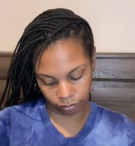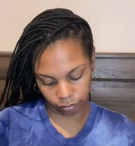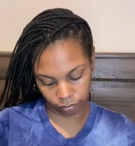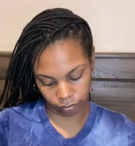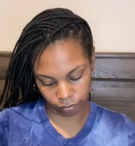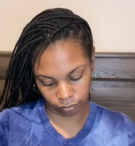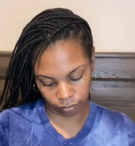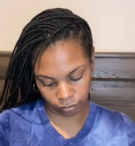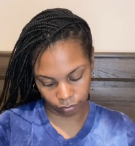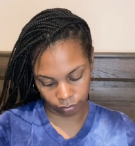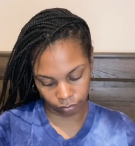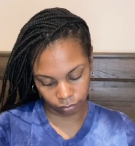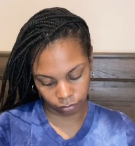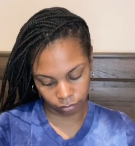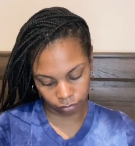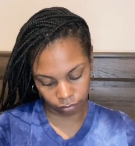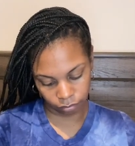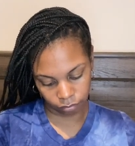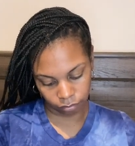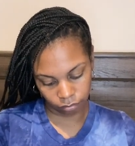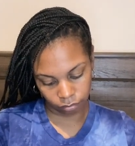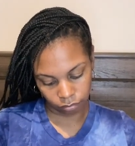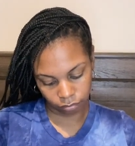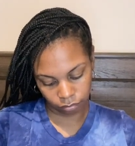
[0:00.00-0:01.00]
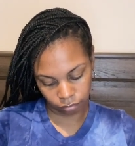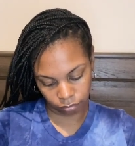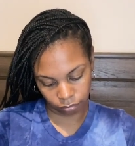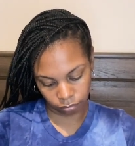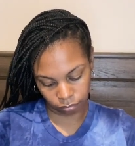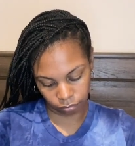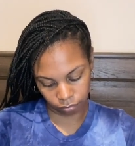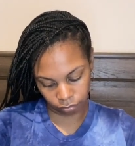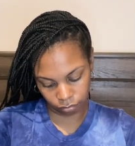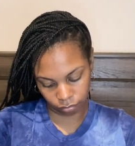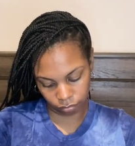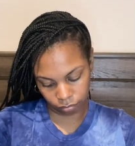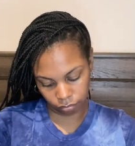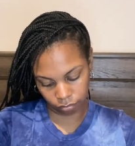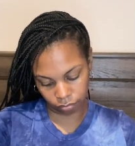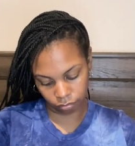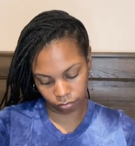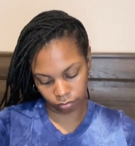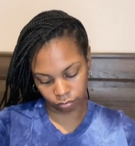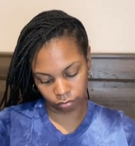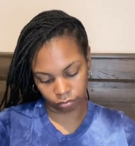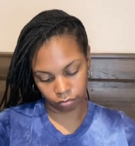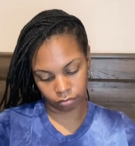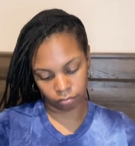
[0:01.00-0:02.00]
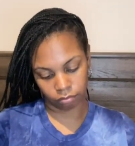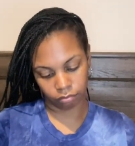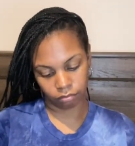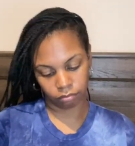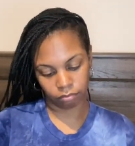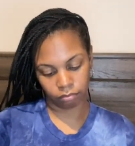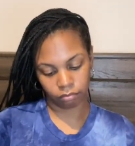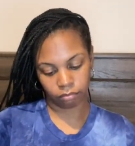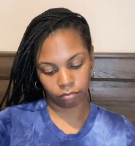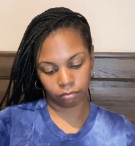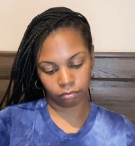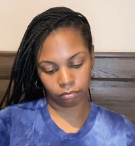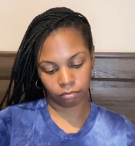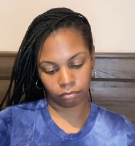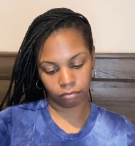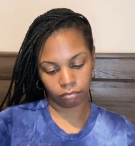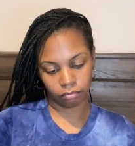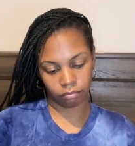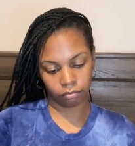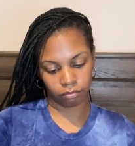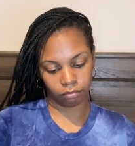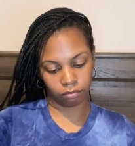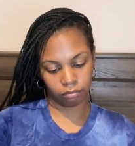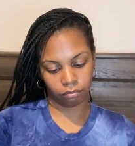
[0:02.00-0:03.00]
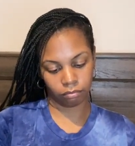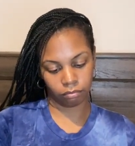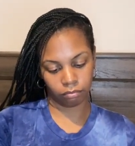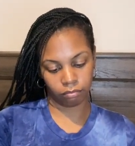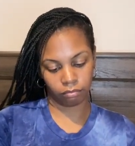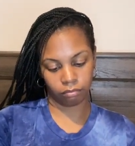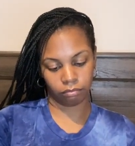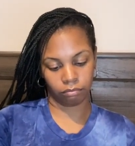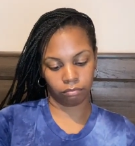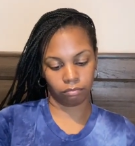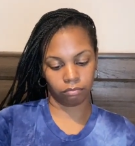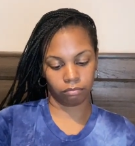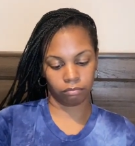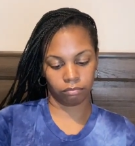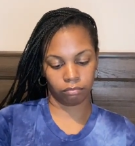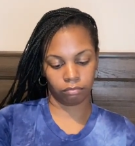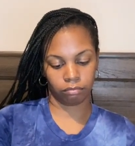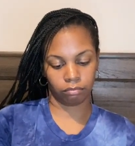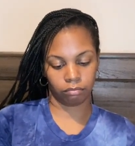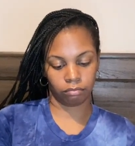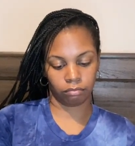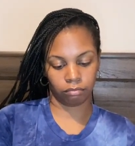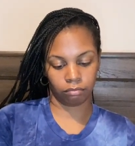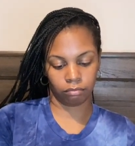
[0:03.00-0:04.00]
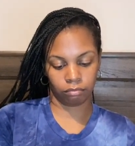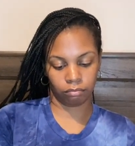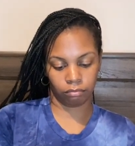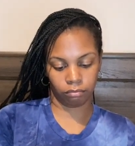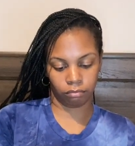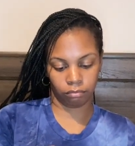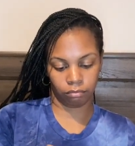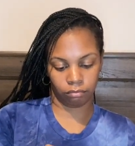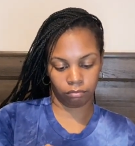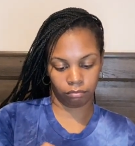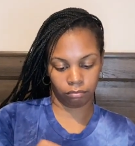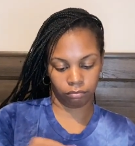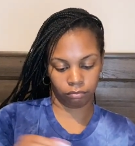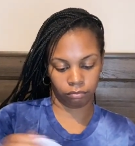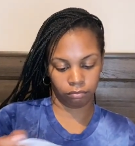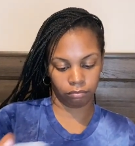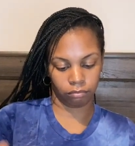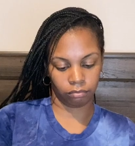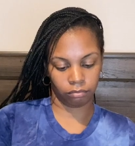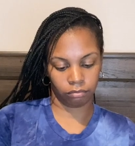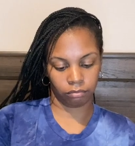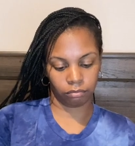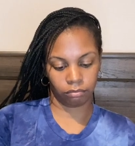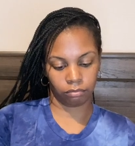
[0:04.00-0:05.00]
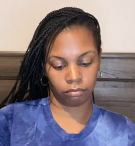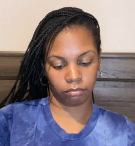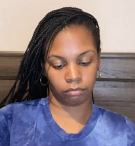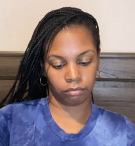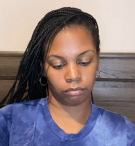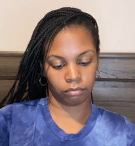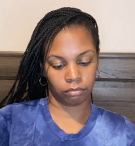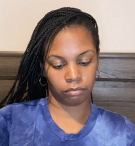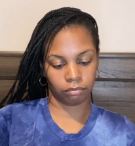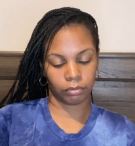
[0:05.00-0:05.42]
(no one is talking)